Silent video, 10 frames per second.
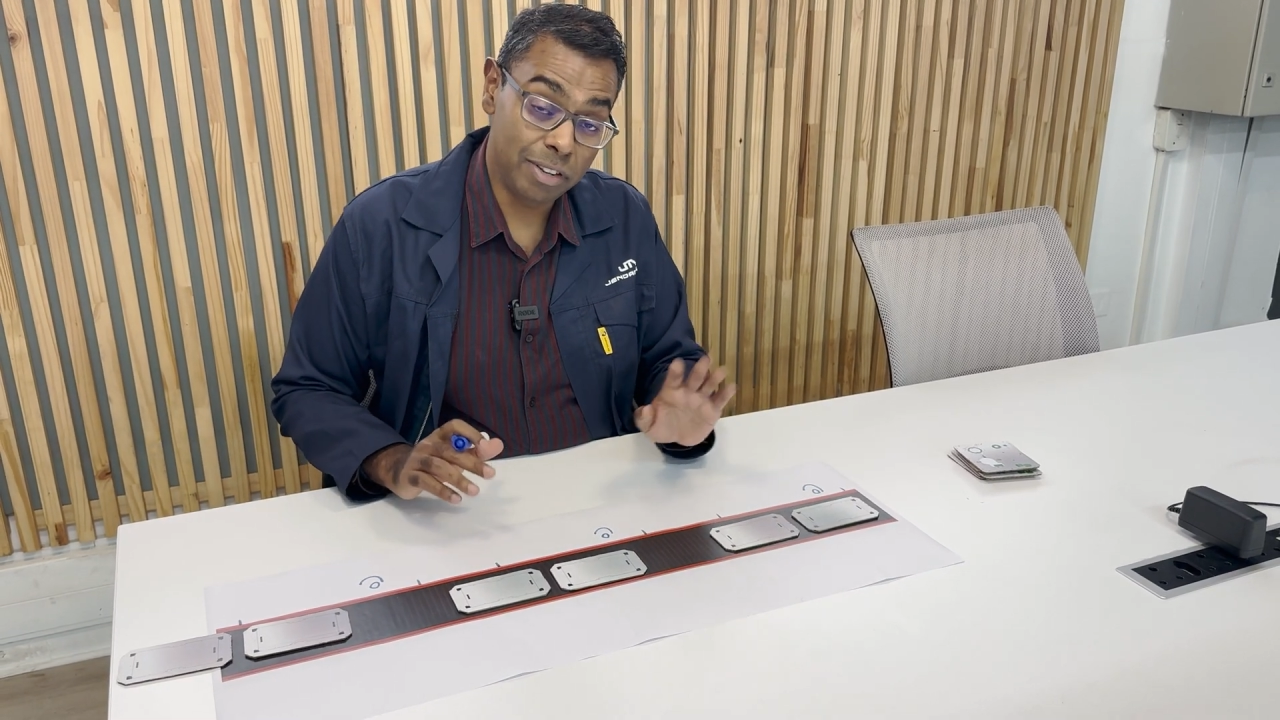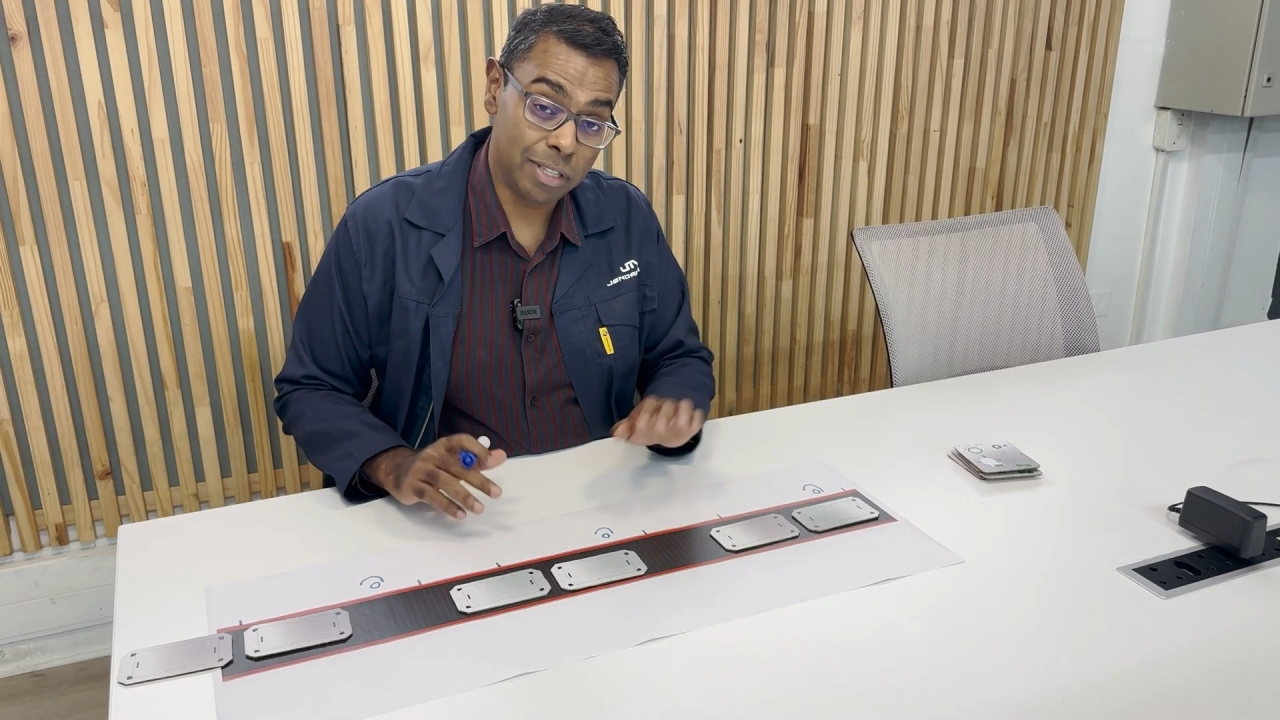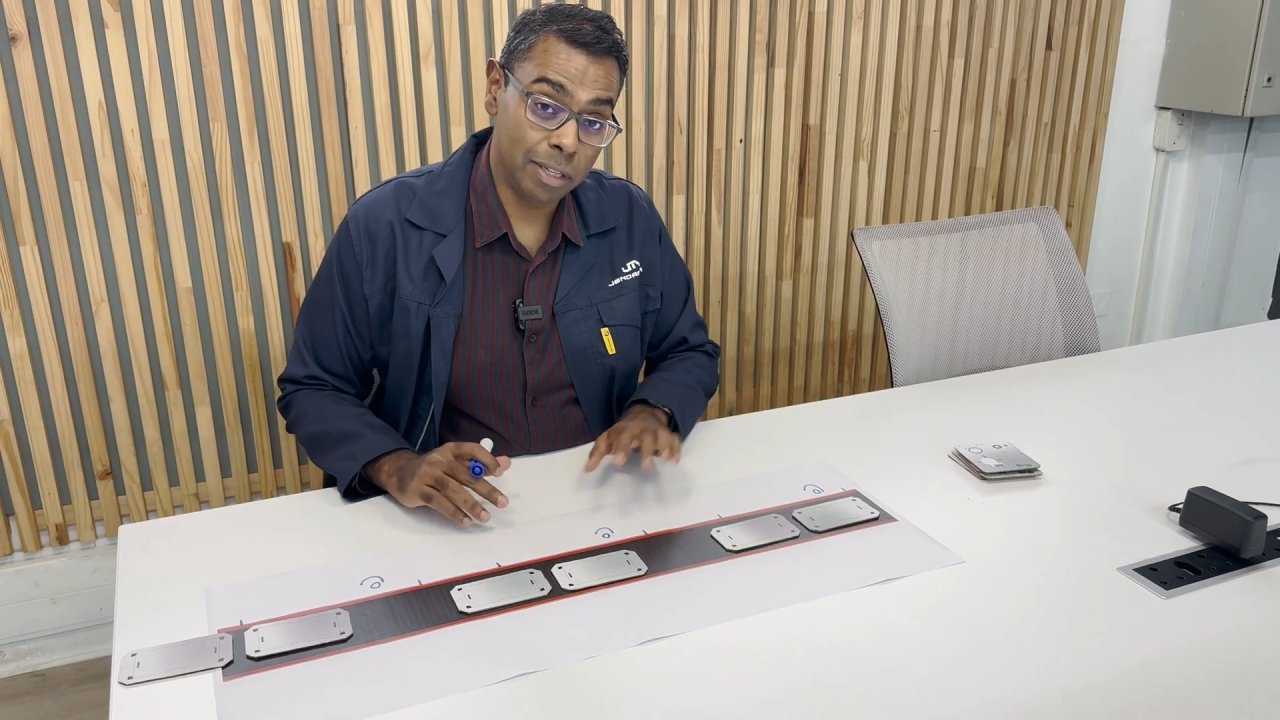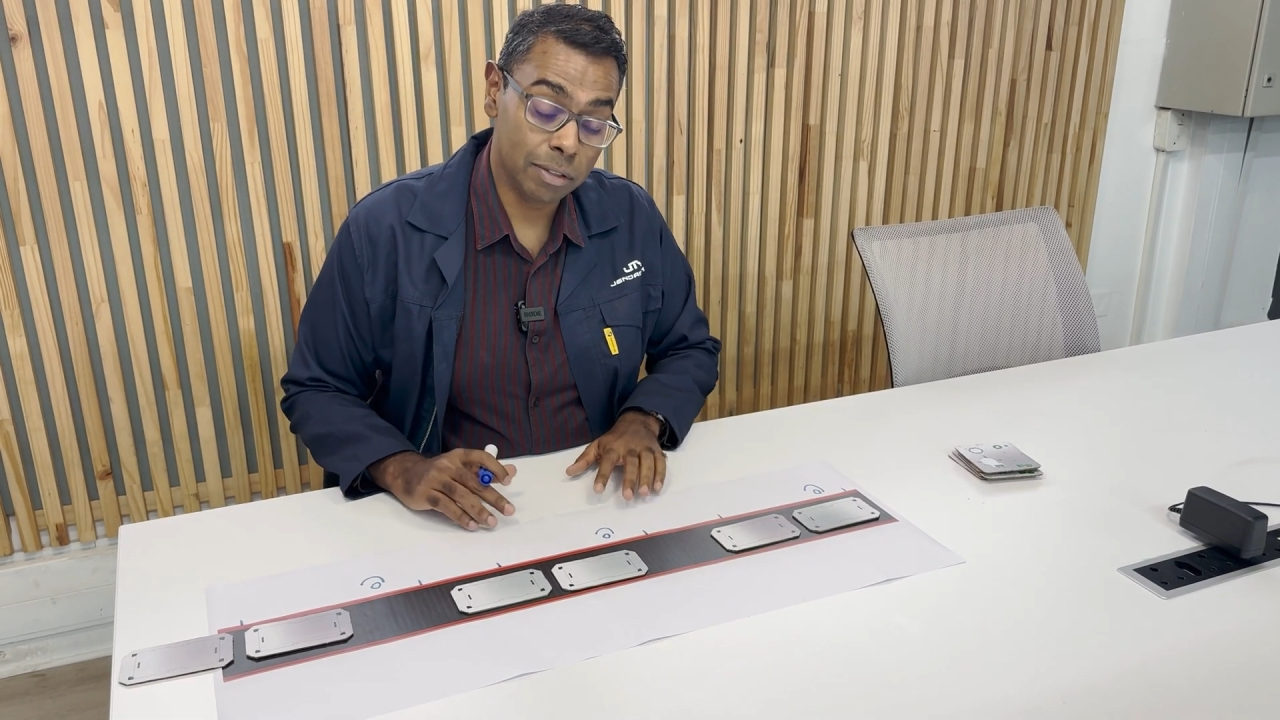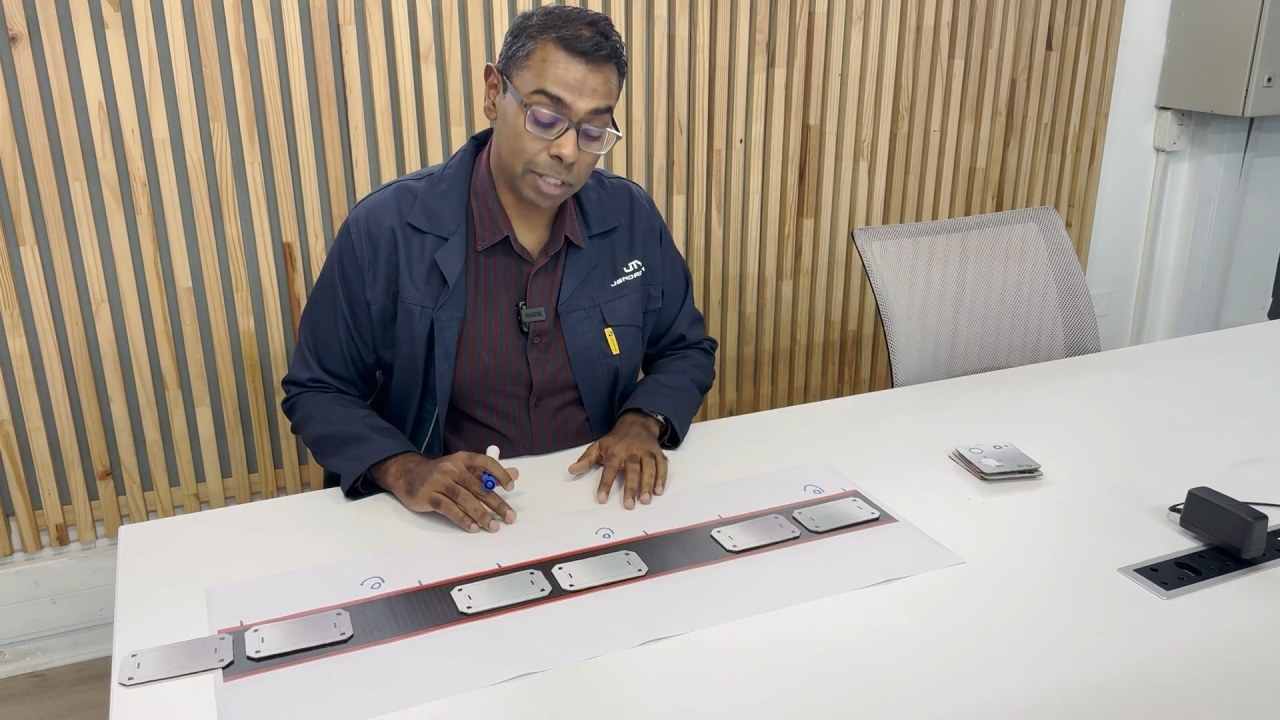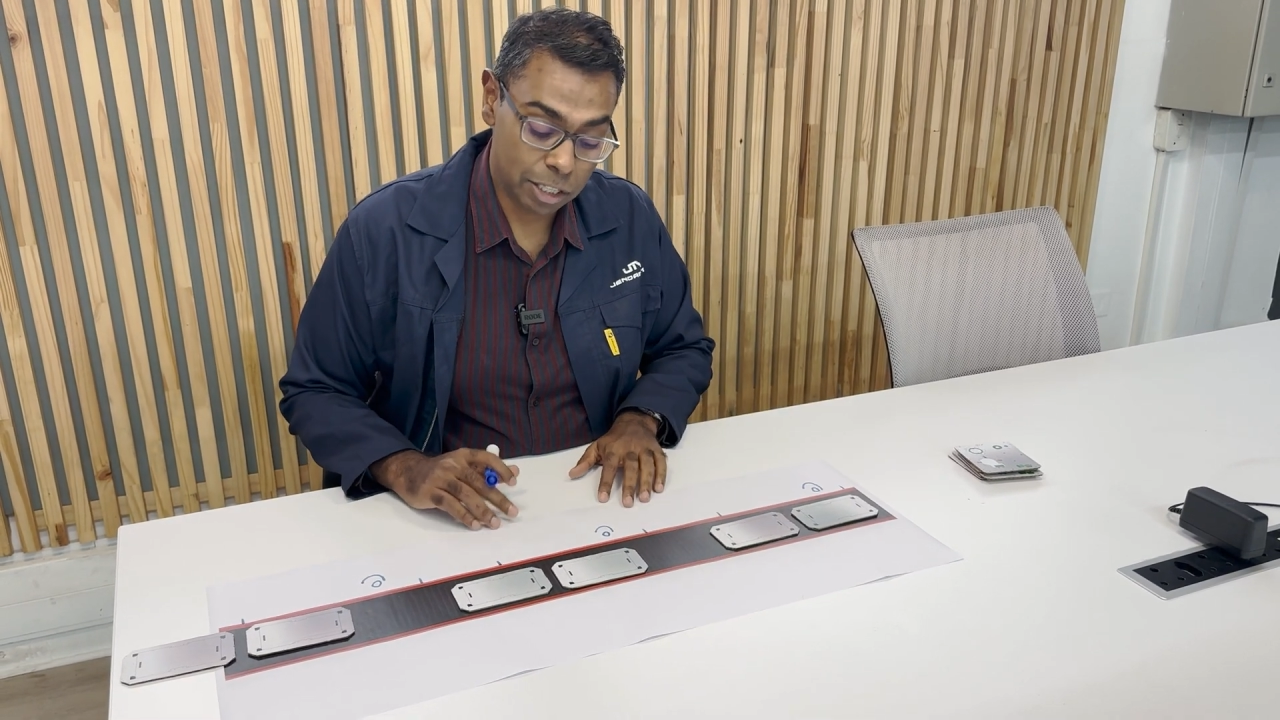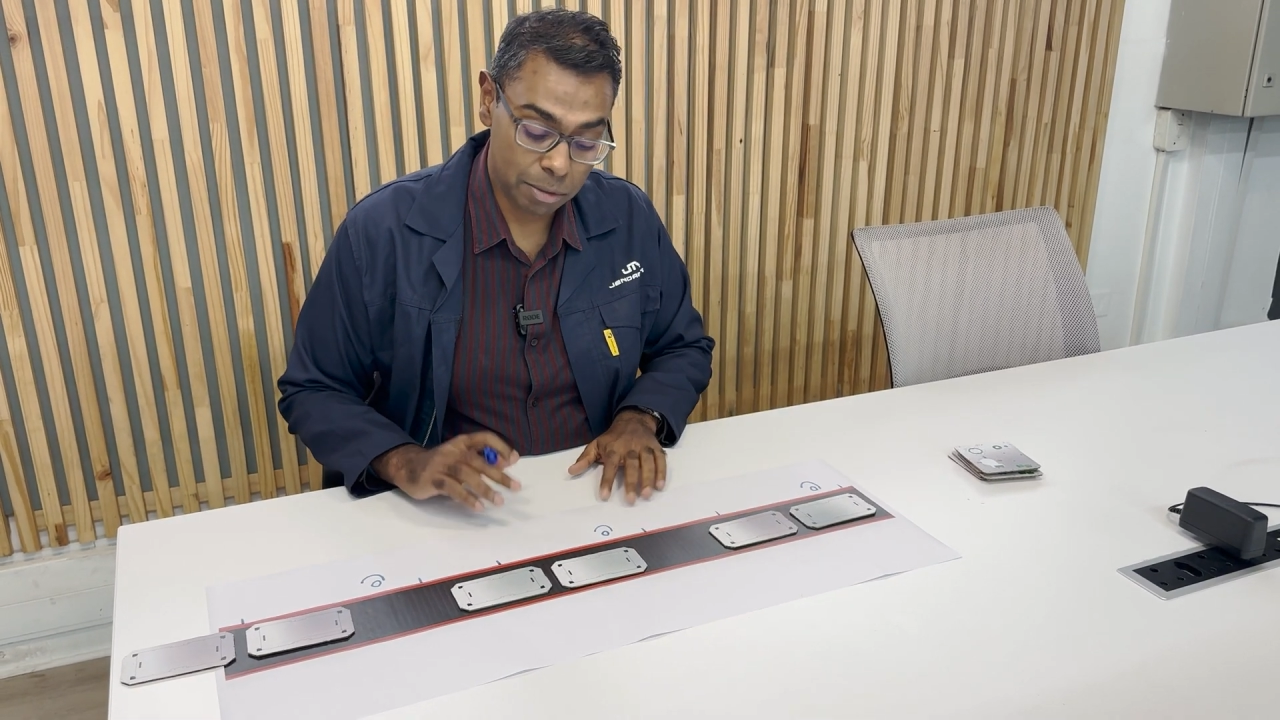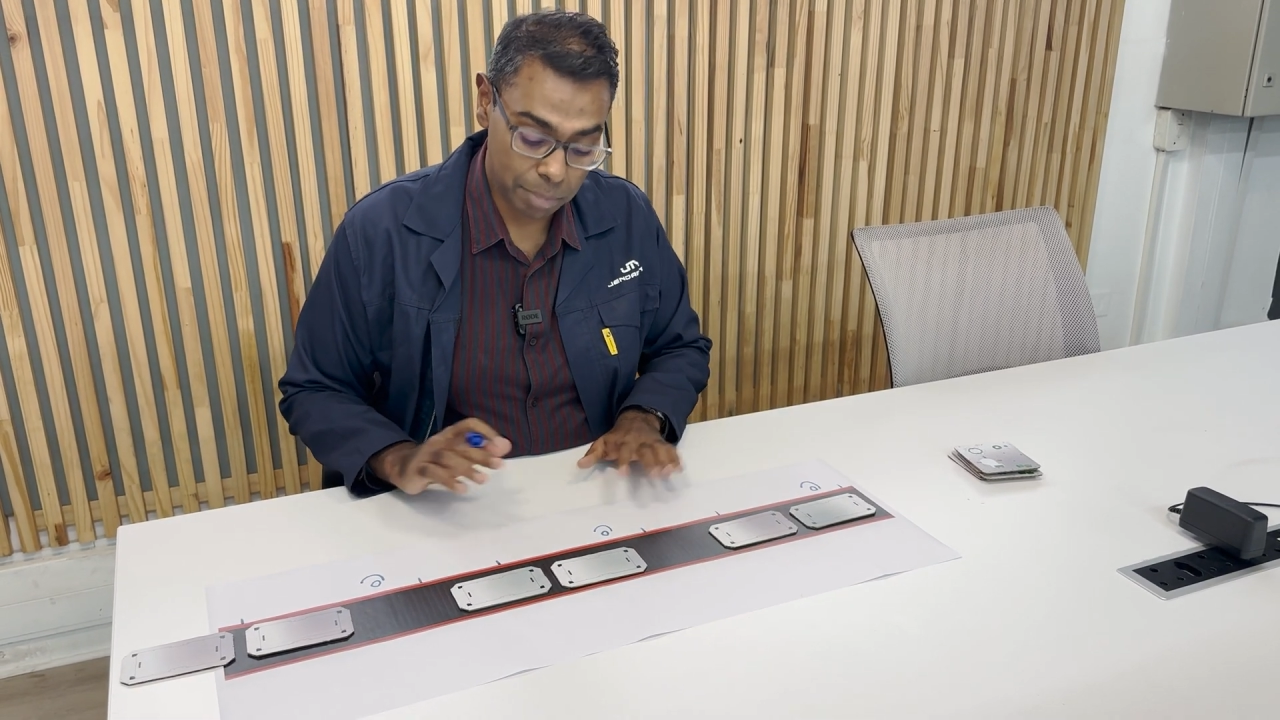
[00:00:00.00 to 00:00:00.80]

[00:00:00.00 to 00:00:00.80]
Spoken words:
single station,